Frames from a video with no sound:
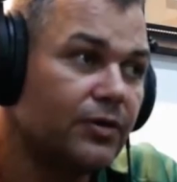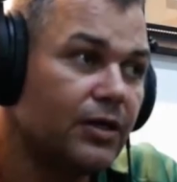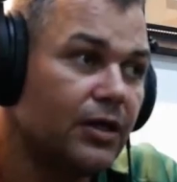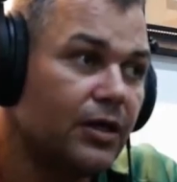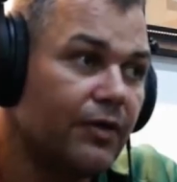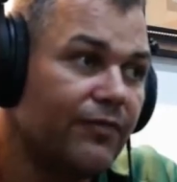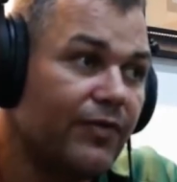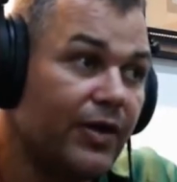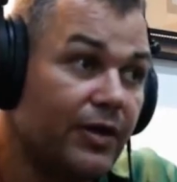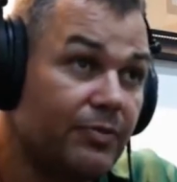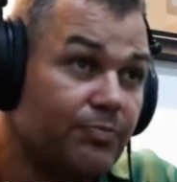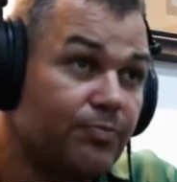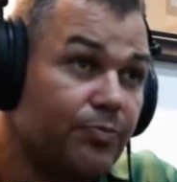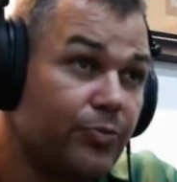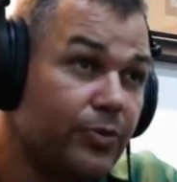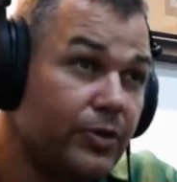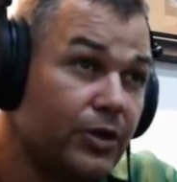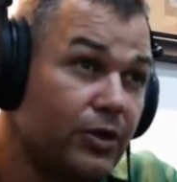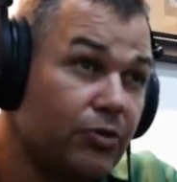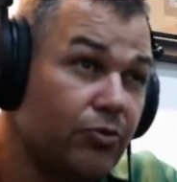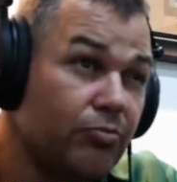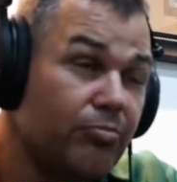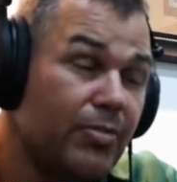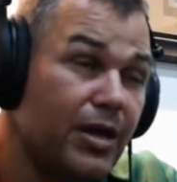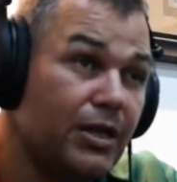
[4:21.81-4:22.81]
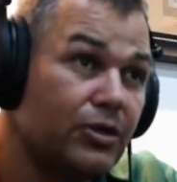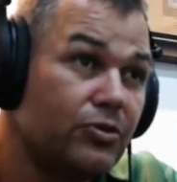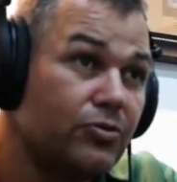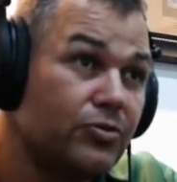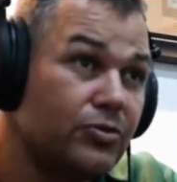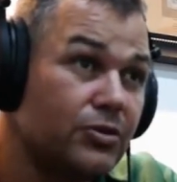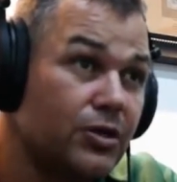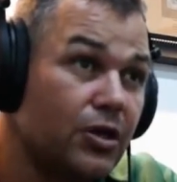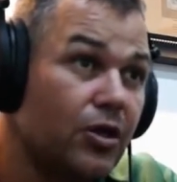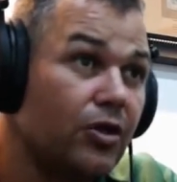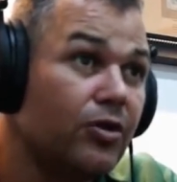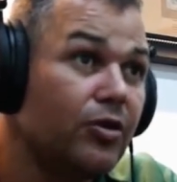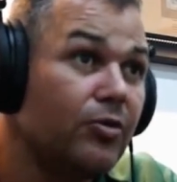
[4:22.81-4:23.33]
And I've had pretty good
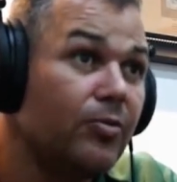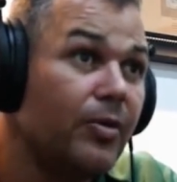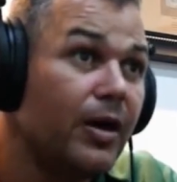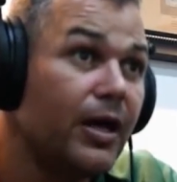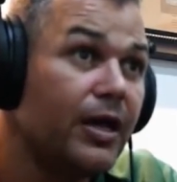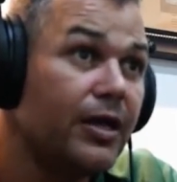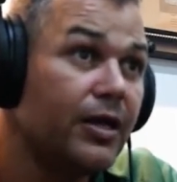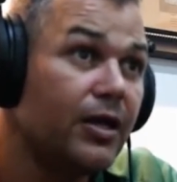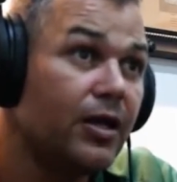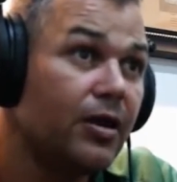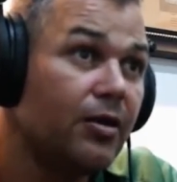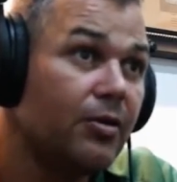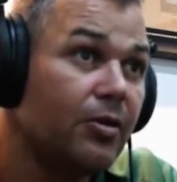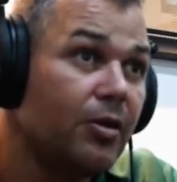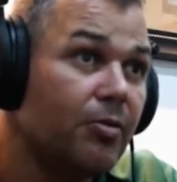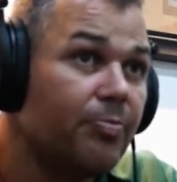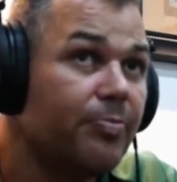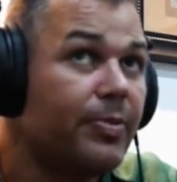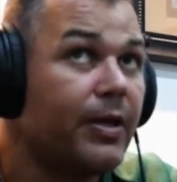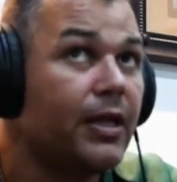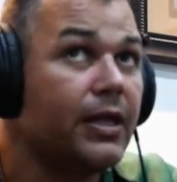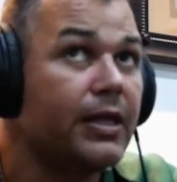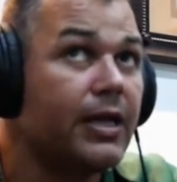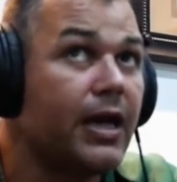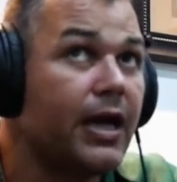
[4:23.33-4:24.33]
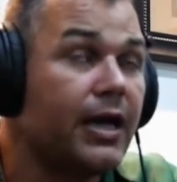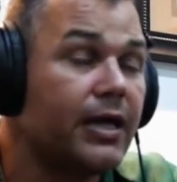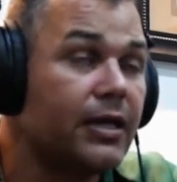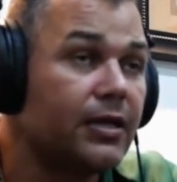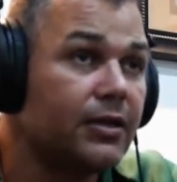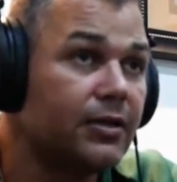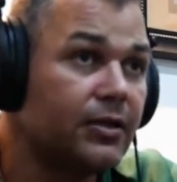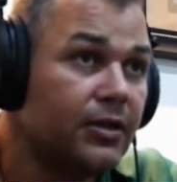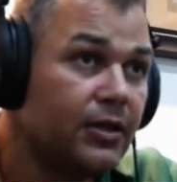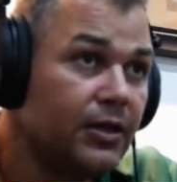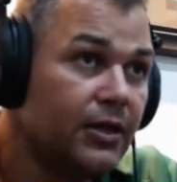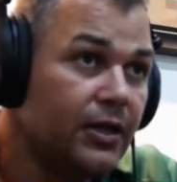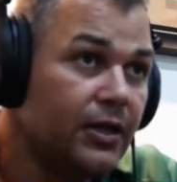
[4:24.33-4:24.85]
mentors along the way, you know, like Bellyache
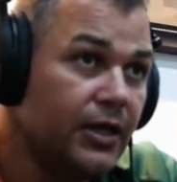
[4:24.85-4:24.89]
and